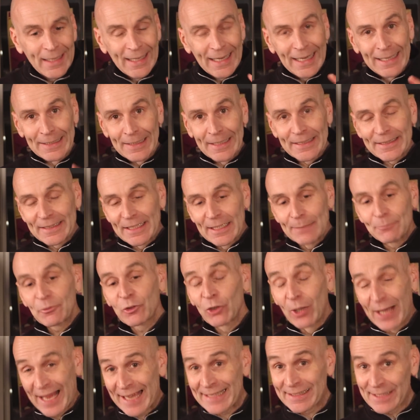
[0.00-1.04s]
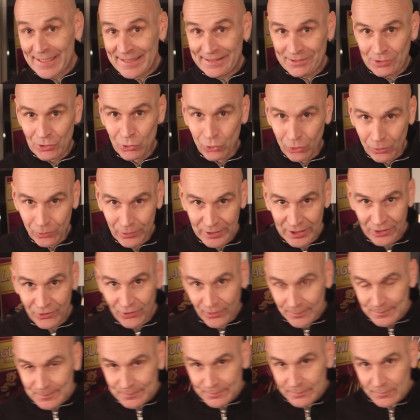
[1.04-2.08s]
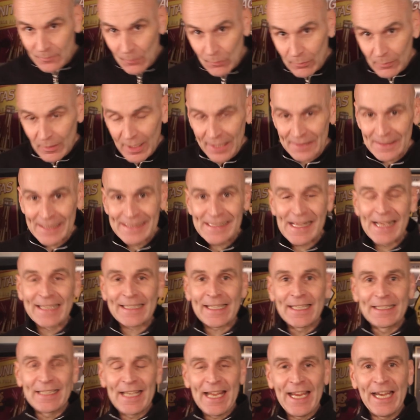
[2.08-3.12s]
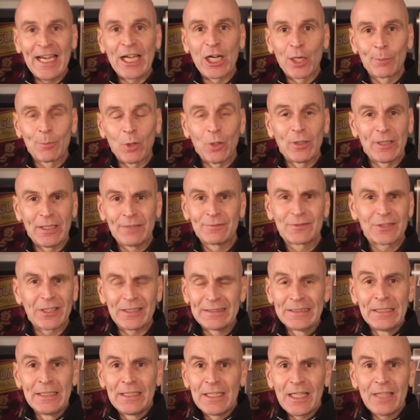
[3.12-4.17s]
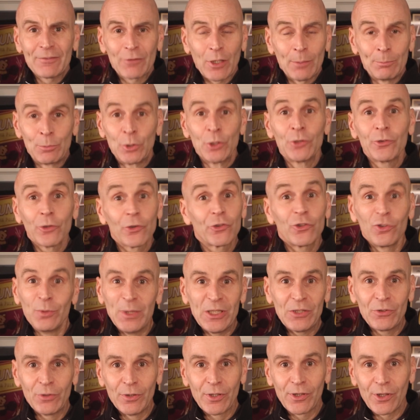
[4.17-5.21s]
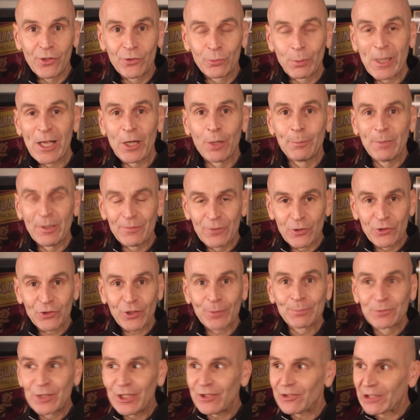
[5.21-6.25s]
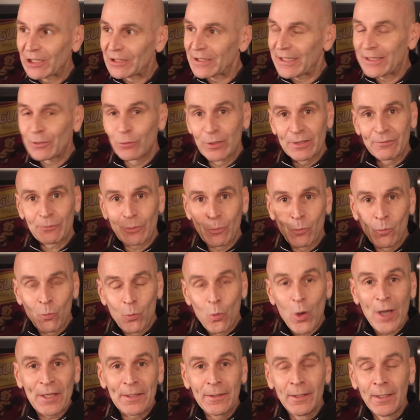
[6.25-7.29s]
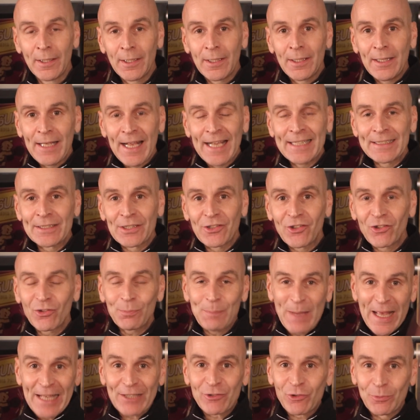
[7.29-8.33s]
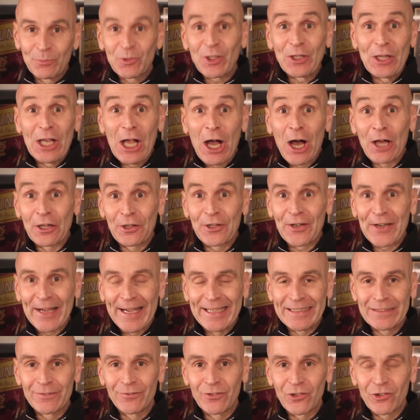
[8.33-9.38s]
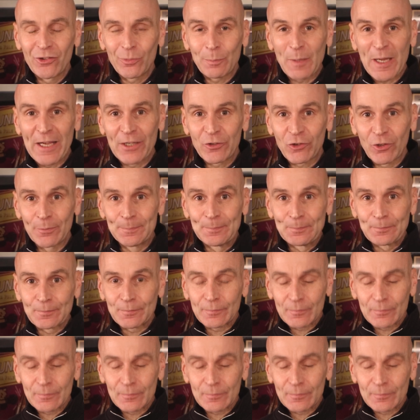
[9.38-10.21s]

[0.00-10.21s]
I like that. So I like Negronis. I like that kind of herbal. I've got a brutal sweet tooth as well, but for some reason I like going from one end of the spectrum to the other end of the spectrum,